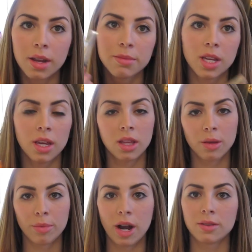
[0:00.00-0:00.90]
I'm taking the
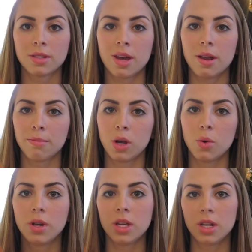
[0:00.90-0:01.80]
brow set, I'm
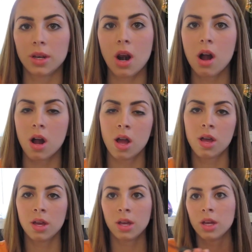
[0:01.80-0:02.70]
going in,
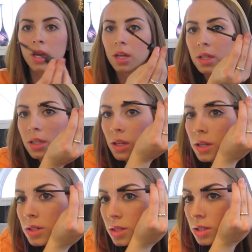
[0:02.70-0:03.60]

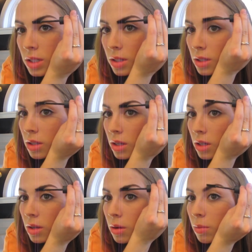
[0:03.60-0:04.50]
gonna just
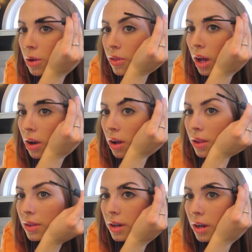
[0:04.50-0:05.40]
put that
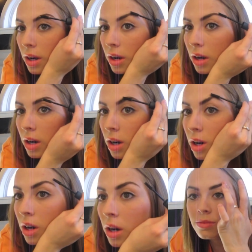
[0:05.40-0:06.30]
on there.
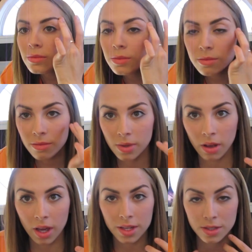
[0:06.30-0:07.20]

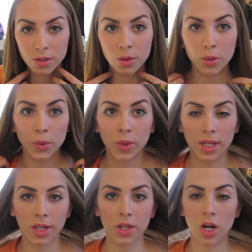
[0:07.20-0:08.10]
Okay, so
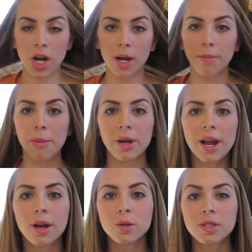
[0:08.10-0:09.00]
here are my
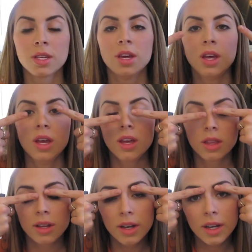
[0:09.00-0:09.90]
brows.
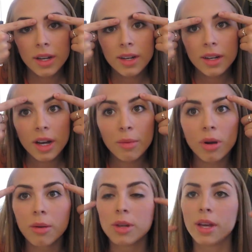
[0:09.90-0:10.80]
They are
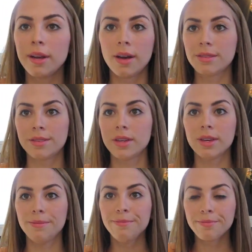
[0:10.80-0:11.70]
probably not the
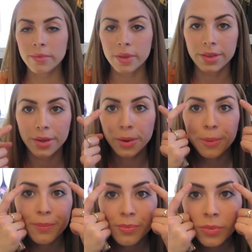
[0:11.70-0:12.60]
same, nope,